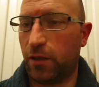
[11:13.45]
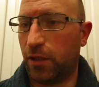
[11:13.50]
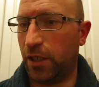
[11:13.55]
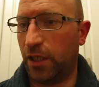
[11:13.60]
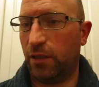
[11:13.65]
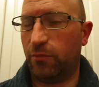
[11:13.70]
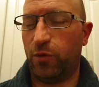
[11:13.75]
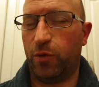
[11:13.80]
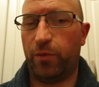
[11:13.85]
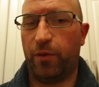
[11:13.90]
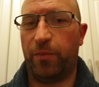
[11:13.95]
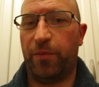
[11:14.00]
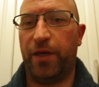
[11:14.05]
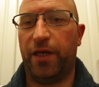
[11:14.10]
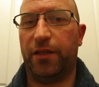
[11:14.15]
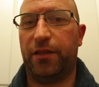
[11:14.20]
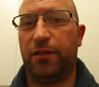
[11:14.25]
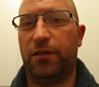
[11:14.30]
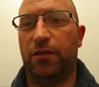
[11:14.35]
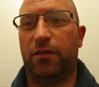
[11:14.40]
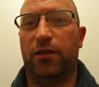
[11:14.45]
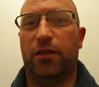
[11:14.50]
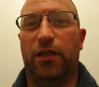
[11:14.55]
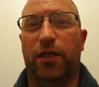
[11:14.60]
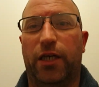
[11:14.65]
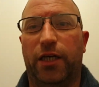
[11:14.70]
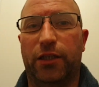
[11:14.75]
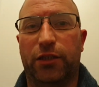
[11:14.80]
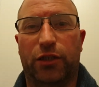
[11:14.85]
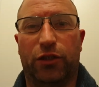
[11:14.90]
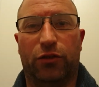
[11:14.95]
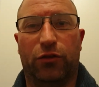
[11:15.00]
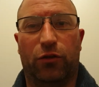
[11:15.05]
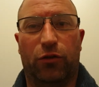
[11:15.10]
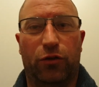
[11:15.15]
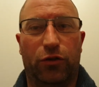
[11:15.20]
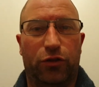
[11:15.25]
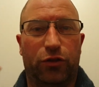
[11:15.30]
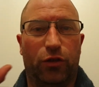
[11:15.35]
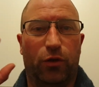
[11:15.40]
get them all prepared, and just
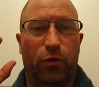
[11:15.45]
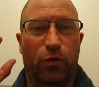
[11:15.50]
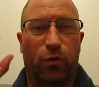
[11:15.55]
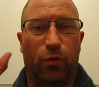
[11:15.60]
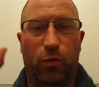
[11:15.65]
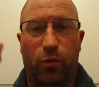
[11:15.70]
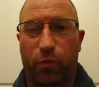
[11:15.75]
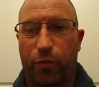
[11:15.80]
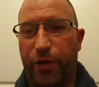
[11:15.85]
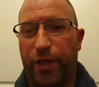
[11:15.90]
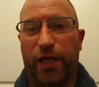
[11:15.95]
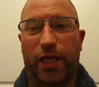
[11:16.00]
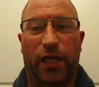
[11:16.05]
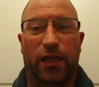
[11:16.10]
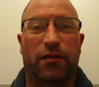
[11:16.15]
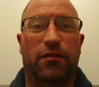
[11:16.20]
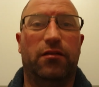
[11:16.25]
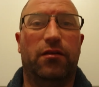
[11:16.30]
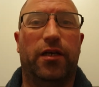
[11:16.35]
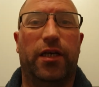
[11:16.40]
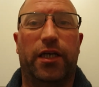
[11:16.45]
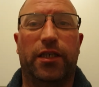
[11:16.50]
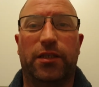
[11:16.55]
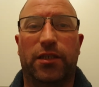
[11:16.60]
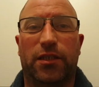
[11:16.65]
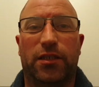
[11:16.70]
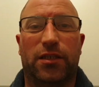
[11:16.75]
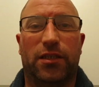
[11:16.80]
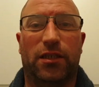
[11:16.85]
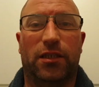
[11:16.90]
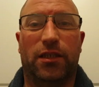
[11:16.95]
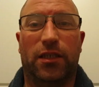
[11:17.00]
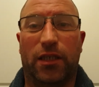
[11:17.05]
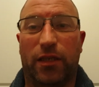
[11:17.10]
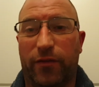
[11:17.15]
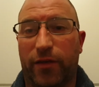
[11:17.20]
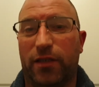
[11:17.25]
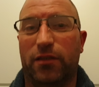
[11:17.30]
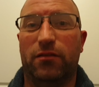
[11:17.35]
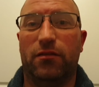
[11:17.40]
launch the whole thing in, and just
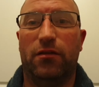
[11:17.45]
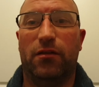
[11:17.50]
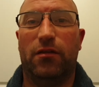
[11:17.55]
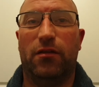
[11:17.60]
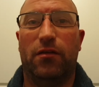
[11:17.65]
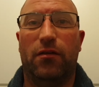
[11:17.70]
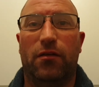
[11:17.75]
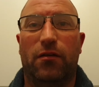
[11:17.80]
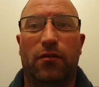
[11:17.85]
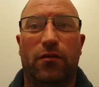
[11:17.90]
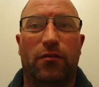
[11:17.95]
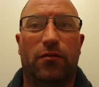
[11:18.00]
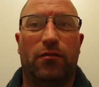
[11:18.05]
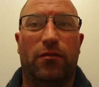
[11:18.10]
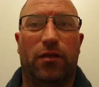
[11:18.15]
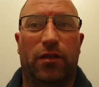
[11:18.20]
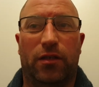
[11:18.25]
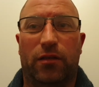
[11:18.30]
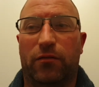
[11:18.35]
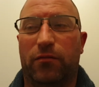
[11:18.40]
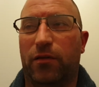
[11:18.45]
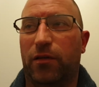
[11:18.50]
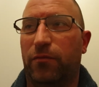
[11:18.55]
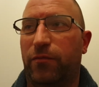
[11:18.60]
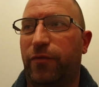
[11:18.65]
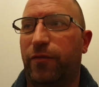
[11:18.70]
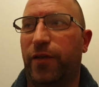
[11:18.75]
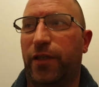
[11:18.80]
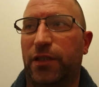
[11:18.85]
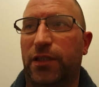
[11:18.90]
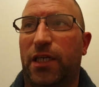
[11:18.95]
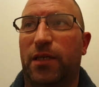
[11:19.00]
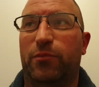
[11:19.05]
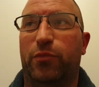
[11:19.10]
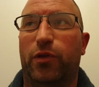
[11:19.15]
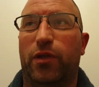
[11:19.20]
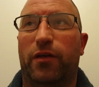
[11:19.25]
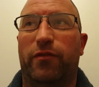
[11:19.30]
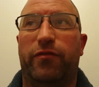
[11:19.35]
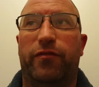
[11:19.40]
leave it. Like, for
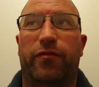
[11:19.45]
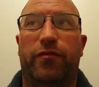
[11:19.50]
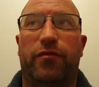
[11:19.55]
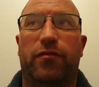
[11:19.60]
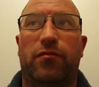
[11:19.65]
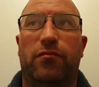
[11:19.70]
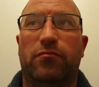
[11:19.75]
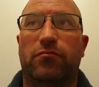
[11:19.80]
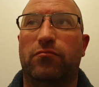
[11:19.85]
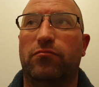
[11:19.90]
example, if